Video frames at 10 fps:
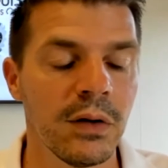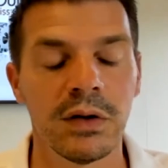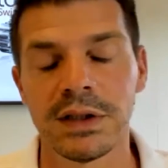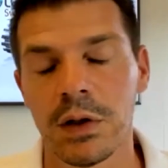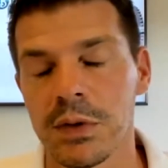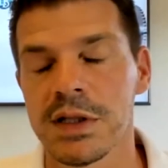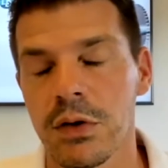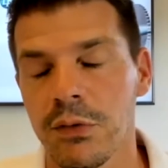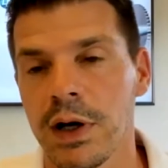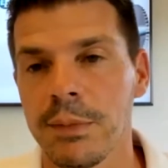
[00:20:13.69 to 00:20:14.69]
or
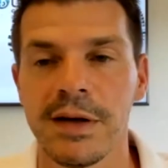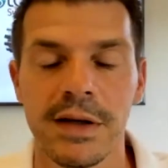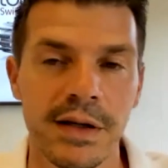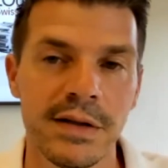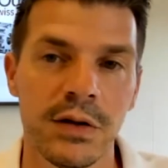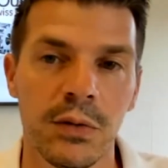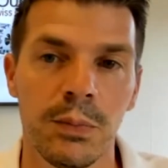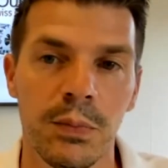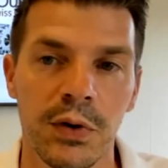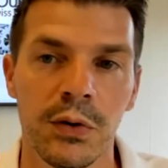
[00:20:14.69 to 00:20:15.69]
0.05 and
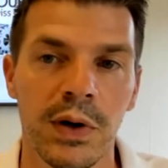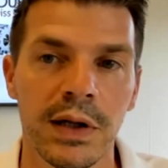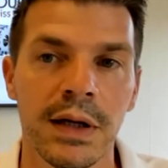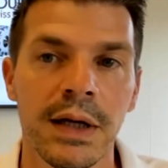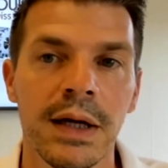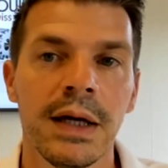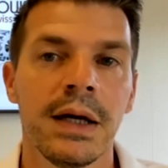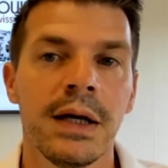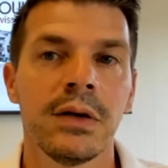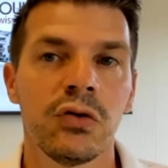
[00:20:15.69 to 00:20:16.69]
0.1
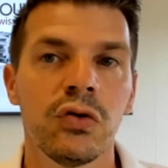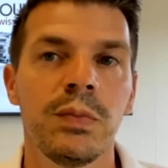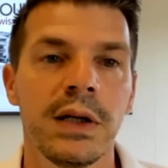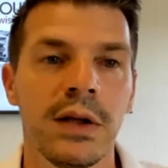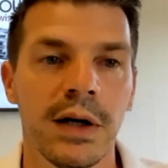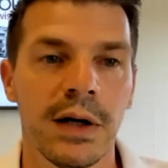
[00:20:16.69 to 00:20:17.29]
should be